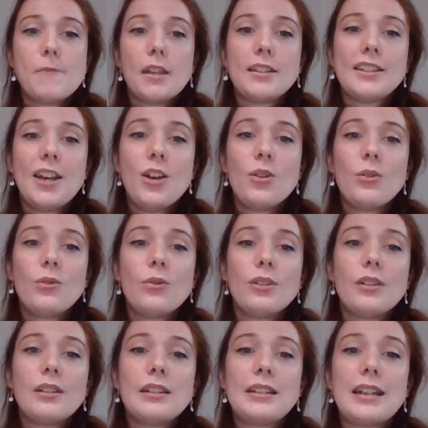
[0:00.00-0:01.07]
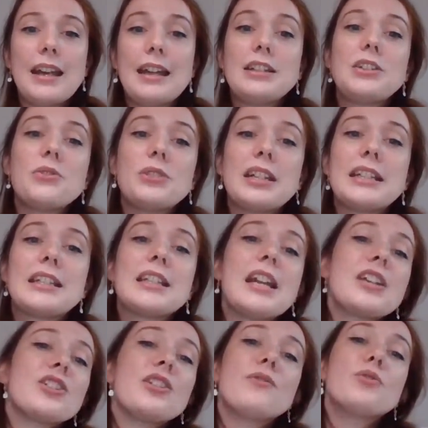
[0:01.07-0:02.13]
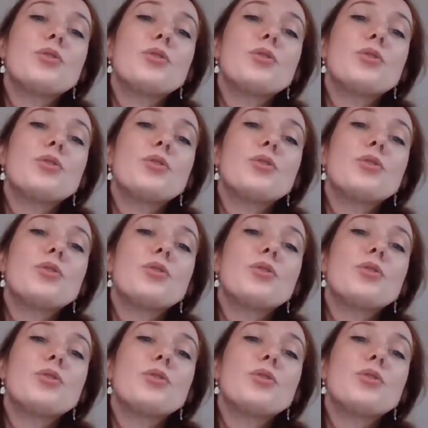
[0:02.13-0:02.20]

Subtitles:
So to get to your destination of